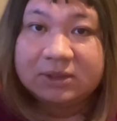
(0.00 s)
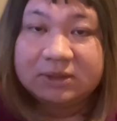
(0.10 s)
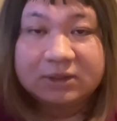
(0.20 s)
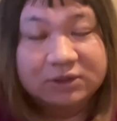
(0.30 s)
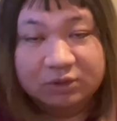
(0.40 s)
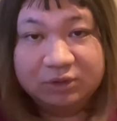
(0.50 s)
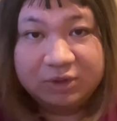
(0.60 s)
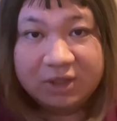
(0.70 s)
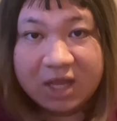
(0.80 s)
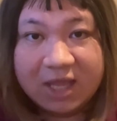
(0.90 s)
So do
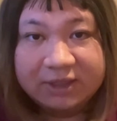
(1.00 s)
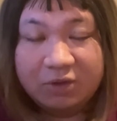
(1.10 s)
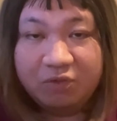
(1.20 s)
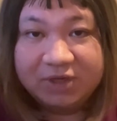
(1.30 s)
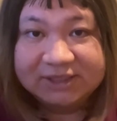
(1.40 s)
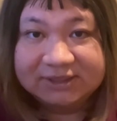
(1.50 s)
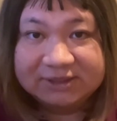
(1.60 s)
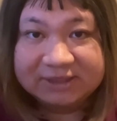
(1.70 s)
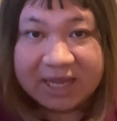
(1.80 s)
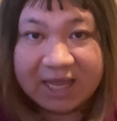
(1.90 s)
not
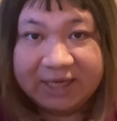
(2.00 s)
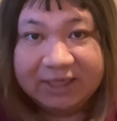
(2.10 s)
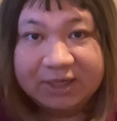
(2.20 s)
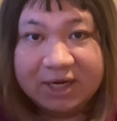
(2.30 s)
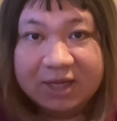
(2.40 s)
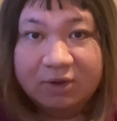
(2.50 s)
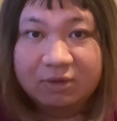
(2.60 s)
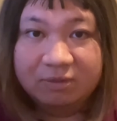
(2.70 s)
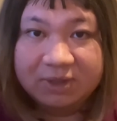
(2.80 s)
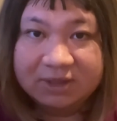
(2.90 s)
resign
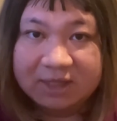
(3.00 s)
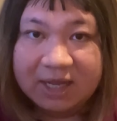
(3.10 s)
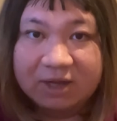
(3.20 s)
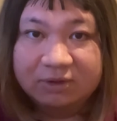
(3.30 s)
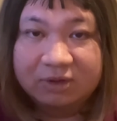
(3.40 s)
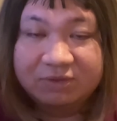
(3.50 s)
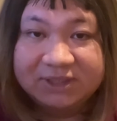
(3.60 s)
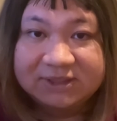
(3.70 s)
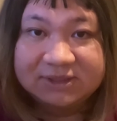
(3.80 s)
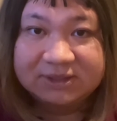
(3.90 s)
without
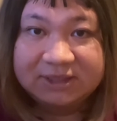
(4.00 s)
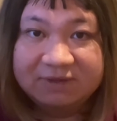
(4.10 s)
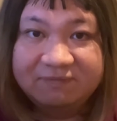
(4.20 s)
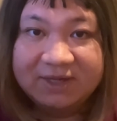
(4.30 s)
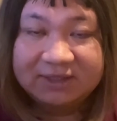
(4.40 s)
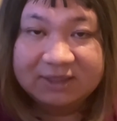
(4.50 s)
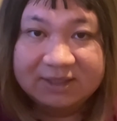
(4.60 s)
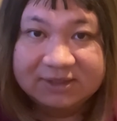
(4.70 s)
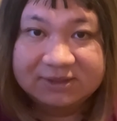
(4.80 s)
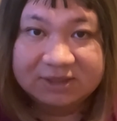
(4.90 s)
receiving the
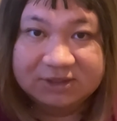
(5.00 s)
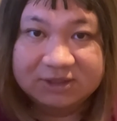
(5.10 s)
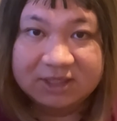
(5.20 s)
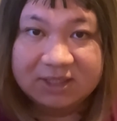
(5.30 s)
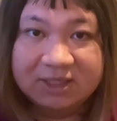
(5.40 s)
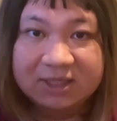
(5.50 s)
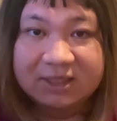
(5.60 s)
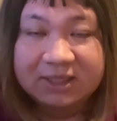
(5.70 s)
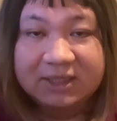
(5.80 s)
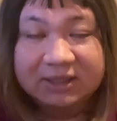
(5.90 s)
decision
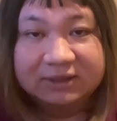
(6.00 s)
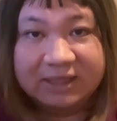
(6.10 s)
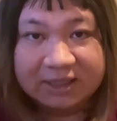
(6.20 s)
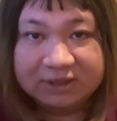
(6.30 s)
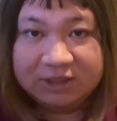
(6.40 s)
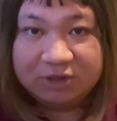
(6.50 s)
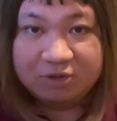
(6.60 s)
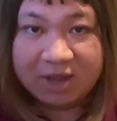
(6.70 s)
that you